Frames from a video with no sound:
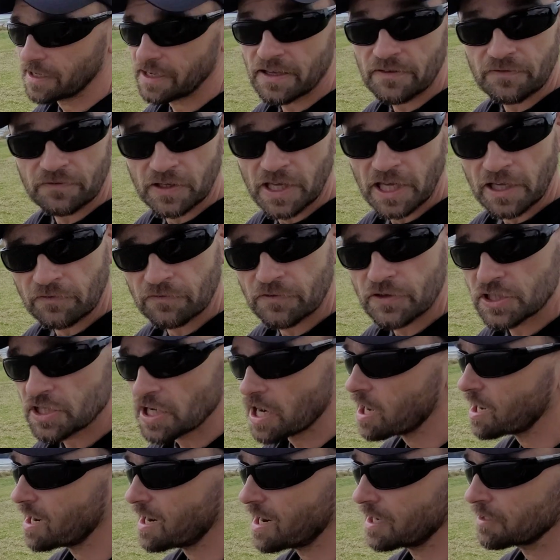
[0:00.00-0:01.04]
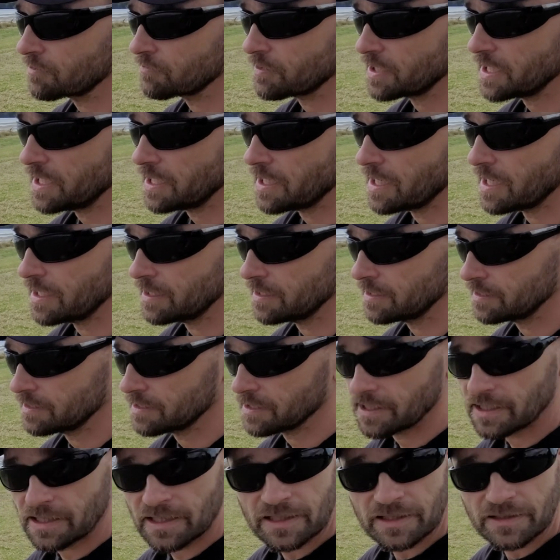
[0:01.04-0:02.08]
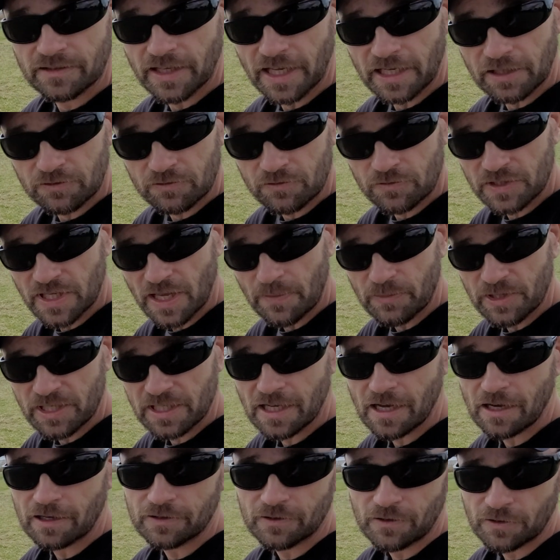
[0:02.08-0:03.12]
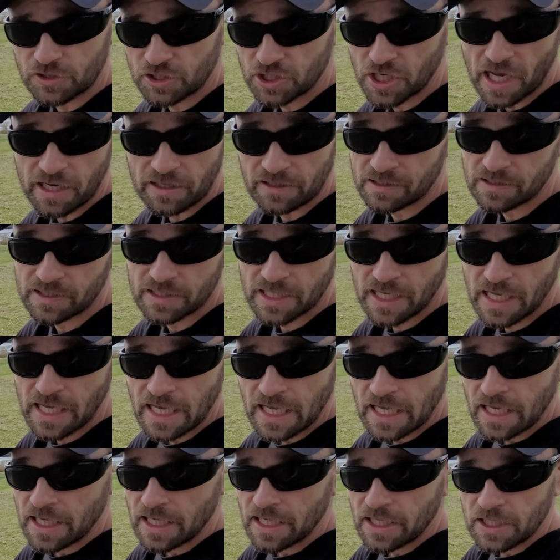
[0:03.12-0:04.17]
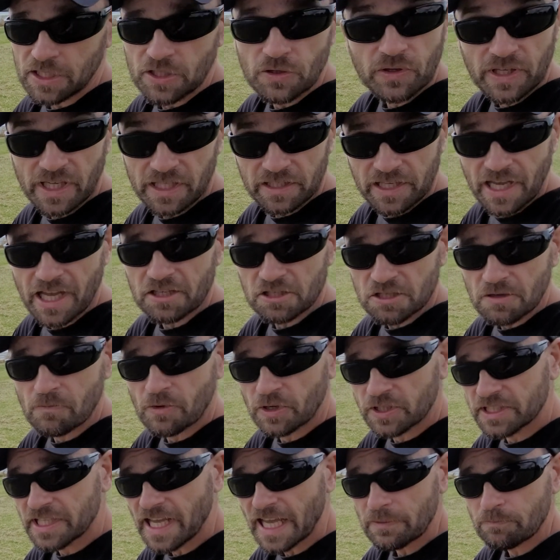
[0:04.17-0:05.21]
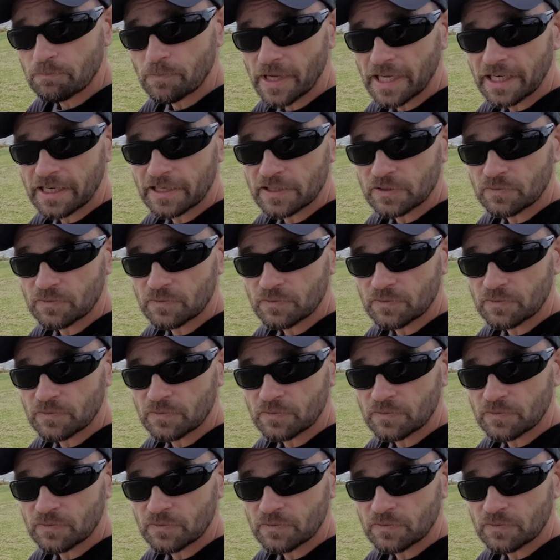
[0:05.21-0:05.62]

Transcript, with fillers: If kingfish are hungry and uh, they cruise up and down those channels, you can catch them on dead bait as